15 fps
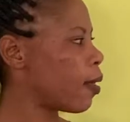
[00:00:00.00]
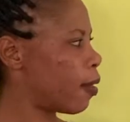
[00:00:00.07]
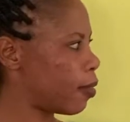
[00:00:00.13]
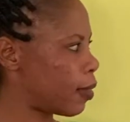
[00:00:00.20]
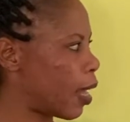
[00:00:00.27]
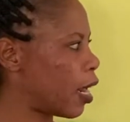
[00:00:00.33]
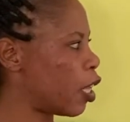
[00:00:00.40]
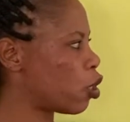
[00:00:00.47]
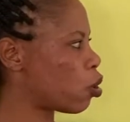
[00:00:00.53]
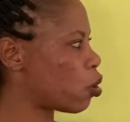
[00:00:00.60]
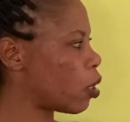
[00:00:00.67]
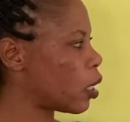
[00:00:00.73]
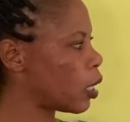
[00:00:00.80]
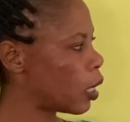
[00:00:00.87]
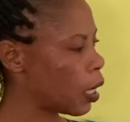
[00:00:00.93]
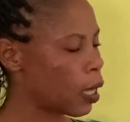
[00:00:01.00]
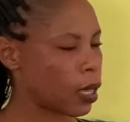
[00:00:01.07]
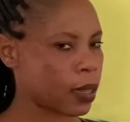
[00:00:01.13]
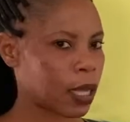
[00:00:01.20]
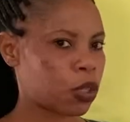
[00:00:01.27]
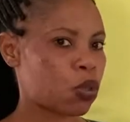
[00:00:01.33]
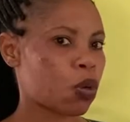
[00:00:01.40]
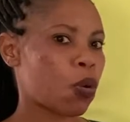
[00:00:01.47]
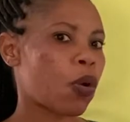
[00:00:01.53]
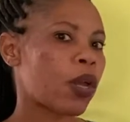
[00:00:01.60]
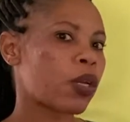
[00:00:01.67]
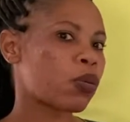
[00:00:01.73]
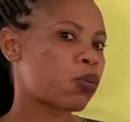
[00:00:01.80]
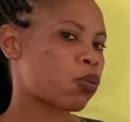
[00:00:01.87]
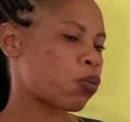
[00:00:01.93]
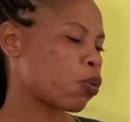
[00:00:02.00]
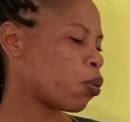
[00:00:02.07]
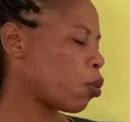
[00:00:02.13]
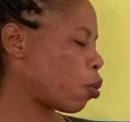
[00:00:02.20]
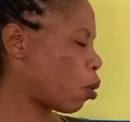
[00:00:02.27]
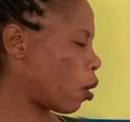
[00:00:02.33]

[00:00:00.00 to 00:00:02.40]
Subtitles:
the lesson that you're going to